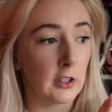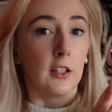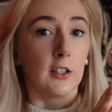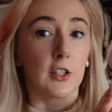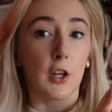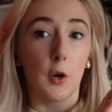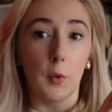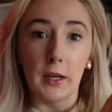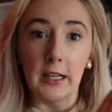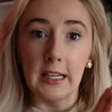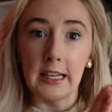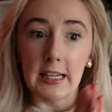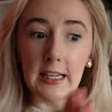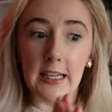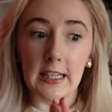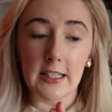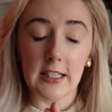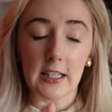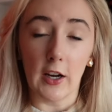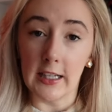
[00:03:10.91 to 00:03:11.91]
So we
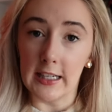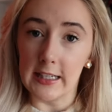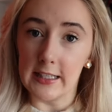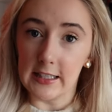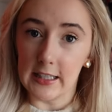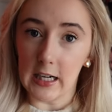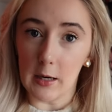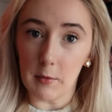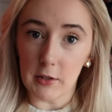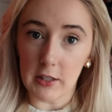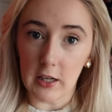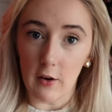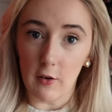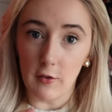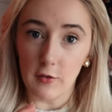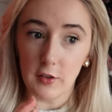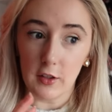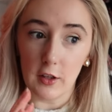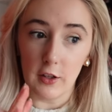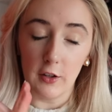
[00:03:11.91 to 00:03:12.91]
need, I need to get
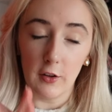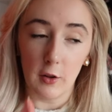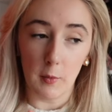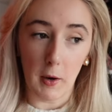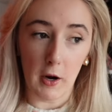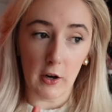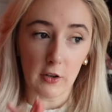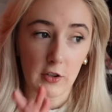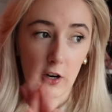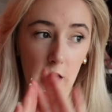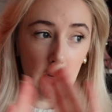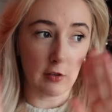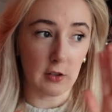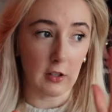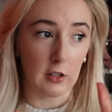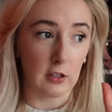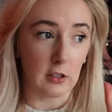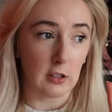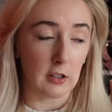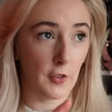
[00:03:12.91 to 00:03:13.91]
myself another pair of
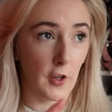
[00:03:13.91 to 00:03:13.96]
trousers,